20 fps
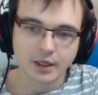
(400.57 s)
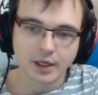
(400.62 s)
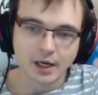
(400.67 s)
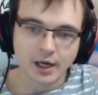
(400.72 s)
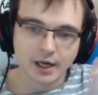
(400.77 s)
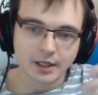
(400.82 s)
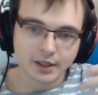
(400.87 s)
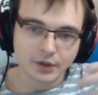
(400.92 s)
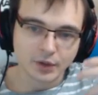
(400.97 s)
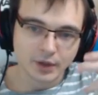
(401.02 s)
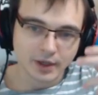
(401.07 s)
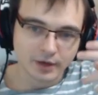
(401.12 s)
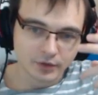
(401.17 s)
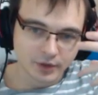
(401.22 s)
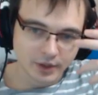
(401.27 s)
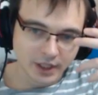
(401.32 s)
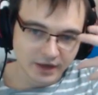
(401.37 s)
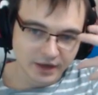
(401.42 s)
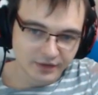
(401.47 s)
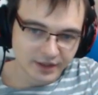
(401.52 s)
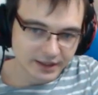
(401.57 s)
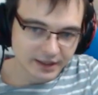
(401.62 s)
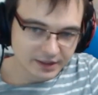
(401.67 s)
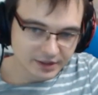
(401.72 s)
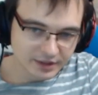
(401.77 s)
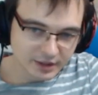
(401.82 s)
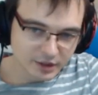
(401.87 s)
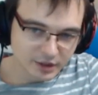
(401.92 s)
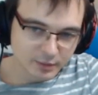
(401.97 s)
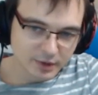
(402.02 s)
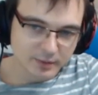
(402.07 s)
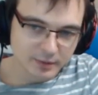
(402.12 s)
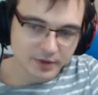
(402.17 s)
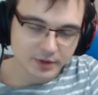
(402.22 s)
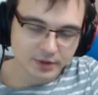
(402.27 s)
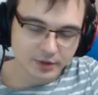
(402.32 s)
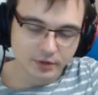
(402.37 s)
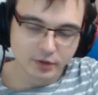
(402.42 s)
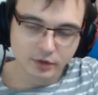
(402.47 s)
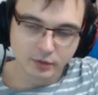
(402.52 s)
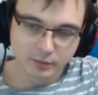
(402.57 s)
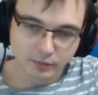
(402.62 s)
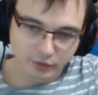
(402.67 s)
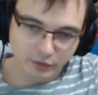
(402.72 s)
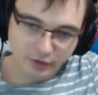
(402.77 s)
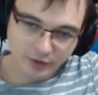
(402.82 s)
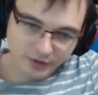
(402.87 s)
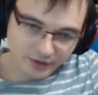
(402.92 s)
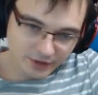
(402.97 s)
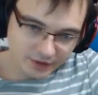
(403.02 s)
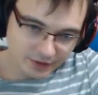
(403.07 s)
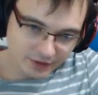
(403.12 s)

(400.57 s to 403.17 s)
and then you have to have Reckless Experimenter on board,